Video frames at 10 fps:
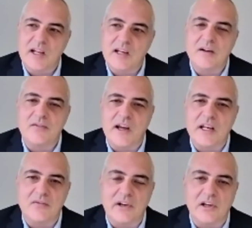We ended up
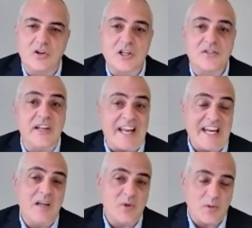finding a very large
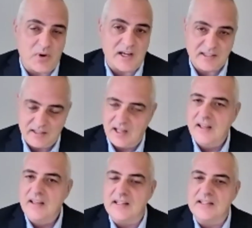vanadium deposit
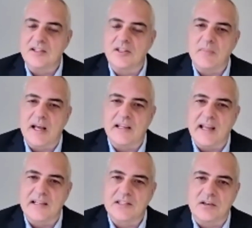in southern
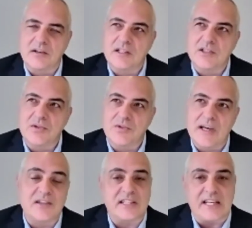Madagascar in
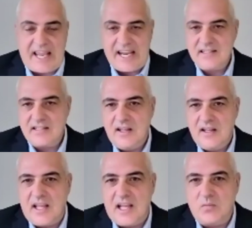2008.
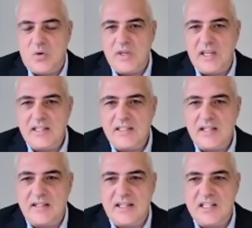And what we had
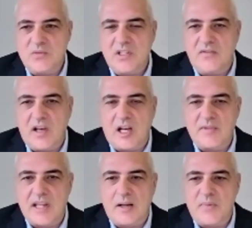done is we
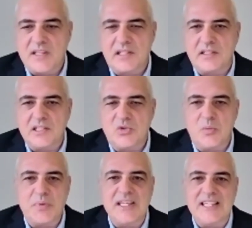developed that up basically to
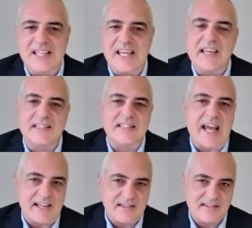a PEA
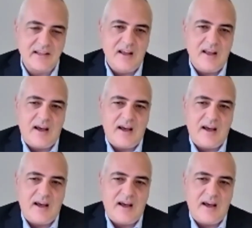status.